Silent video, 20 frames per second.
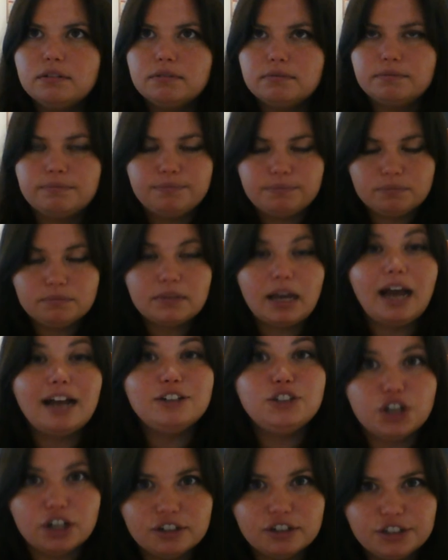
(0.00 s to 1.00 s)
I
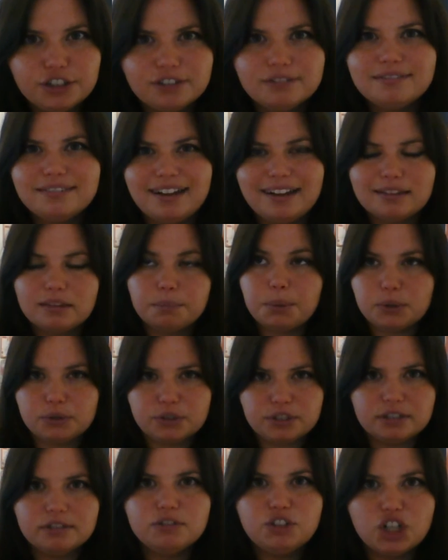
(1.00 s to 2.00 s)
judge, not the person,
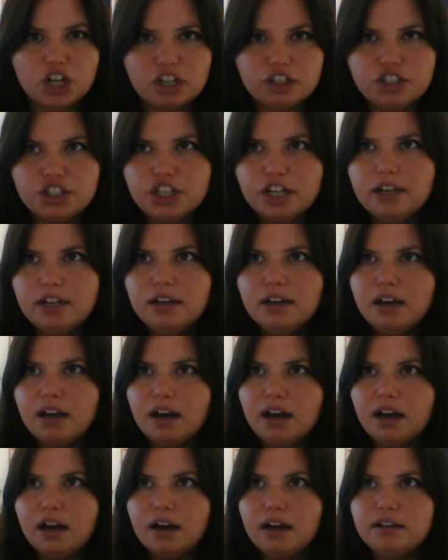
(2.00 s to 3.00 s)
judge,
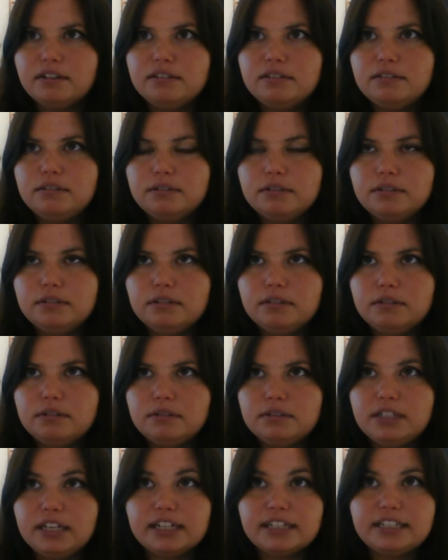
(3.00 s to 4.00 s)

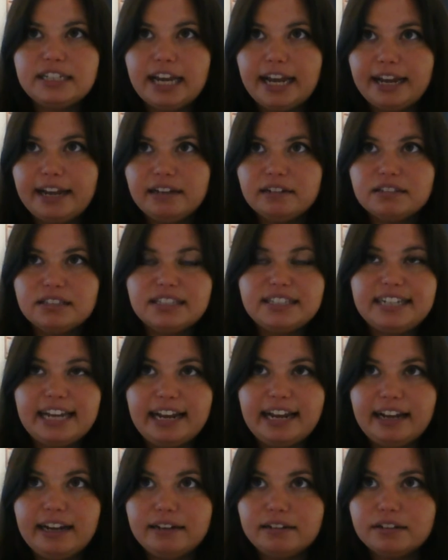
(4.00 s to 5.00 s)
dictate, state,
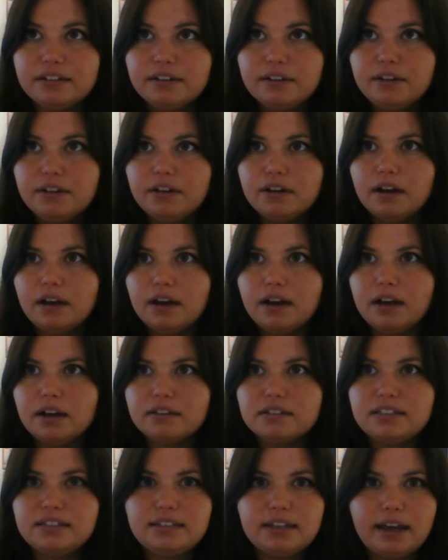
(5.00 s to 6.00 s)

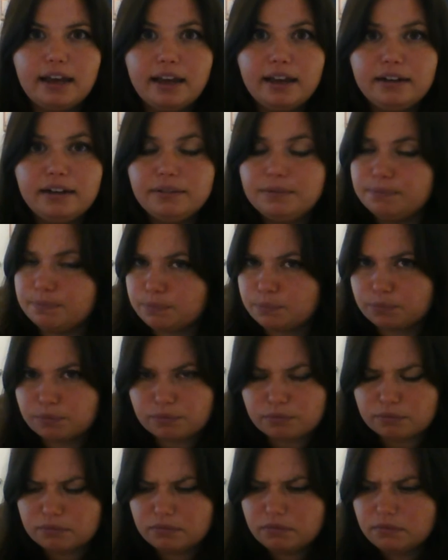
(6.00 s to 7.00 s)
said,
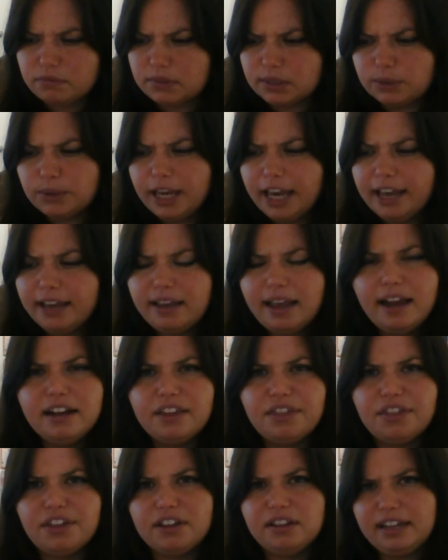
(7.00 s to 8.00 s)
okay, anything like
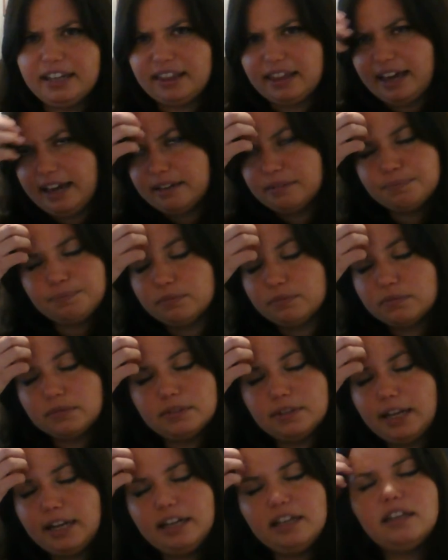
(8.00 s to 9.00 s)
that.
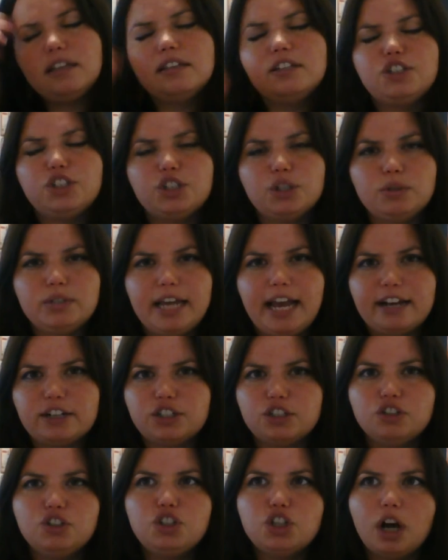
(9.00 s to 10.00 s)
Anything that shows action,
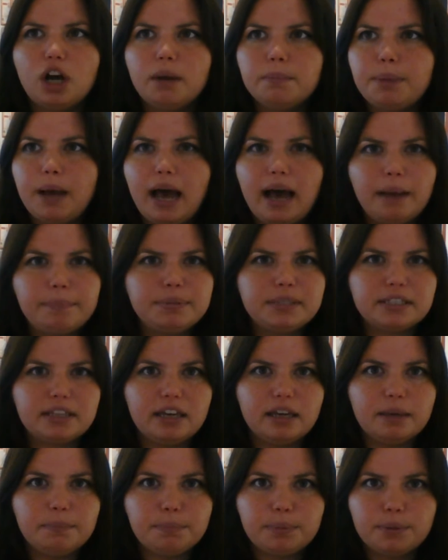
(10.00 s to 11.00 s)
jump, hop, skip,
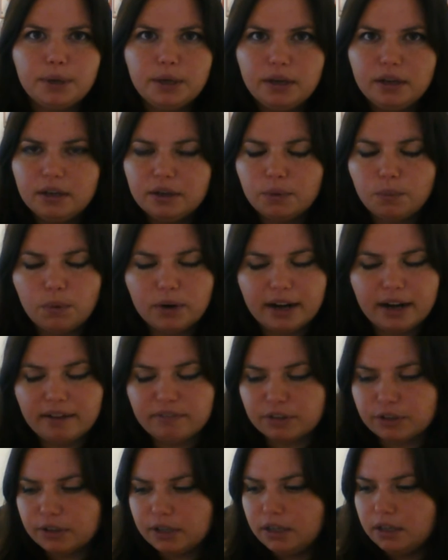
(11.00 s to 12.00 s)
whatever,
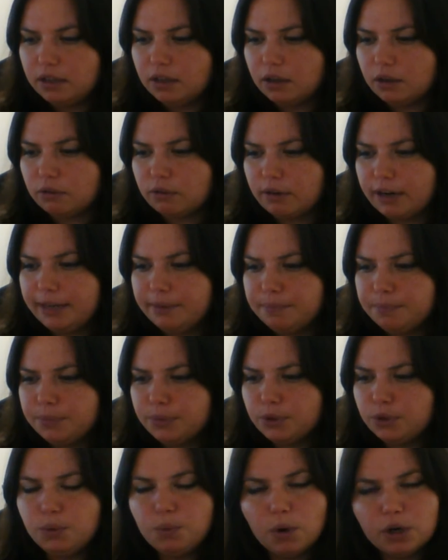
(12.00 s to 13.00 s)
all right? You want to
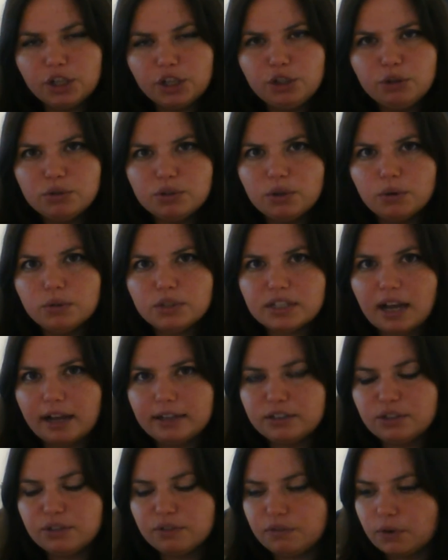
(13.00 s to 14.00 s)
use those kinds of
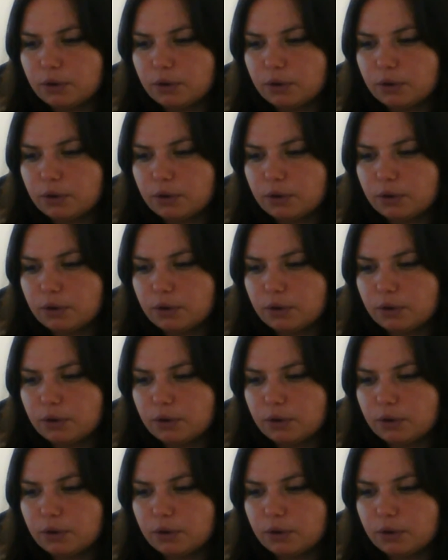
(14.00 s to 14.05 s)
verbs.